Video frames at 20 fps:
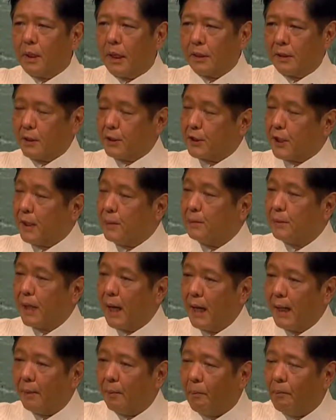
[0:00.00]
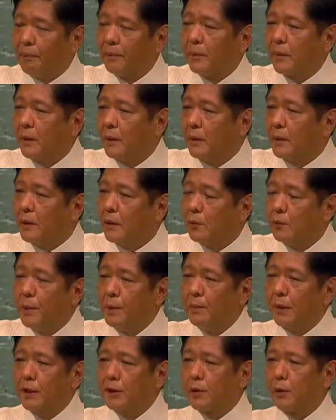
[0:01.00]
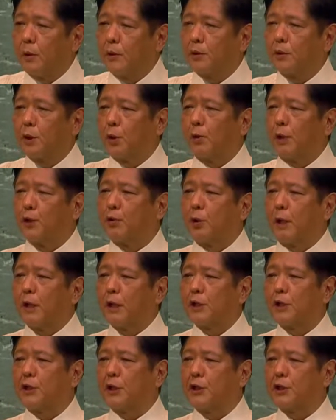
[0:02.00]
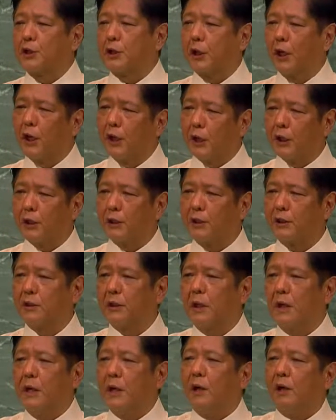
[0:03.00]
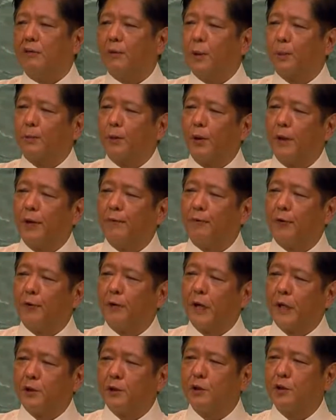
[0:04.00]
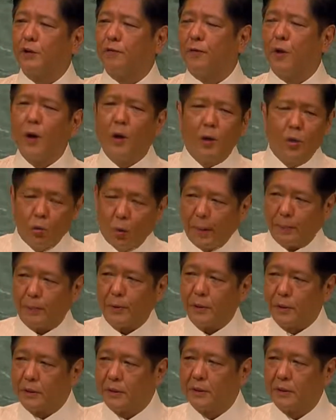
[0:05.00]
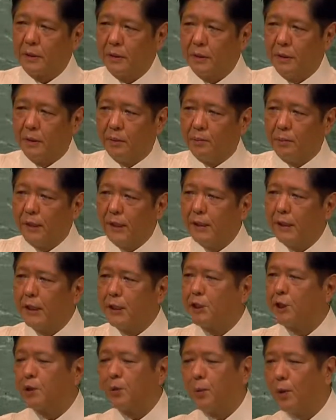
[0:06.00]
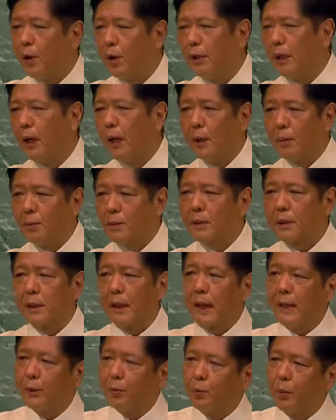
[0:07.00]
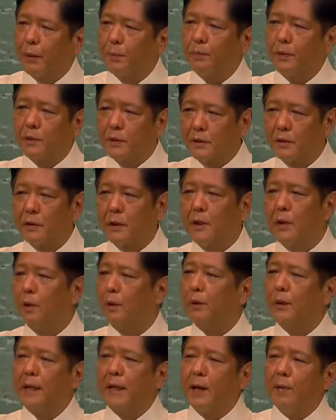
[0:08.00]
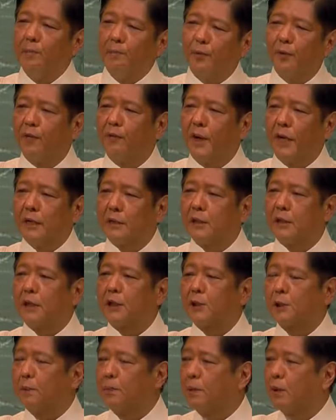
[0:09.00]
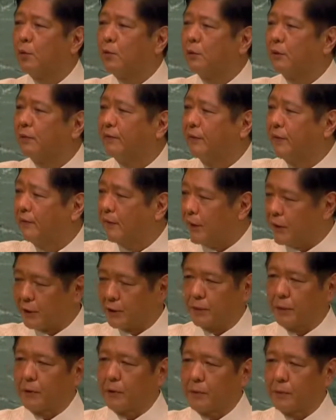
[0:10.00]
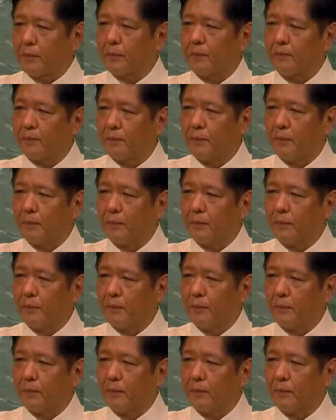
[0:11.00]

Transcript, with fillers: At the same time, we must also address the scourge of the proliferation of all weapons, be they small arms, light weapons, or improvised explosive devices.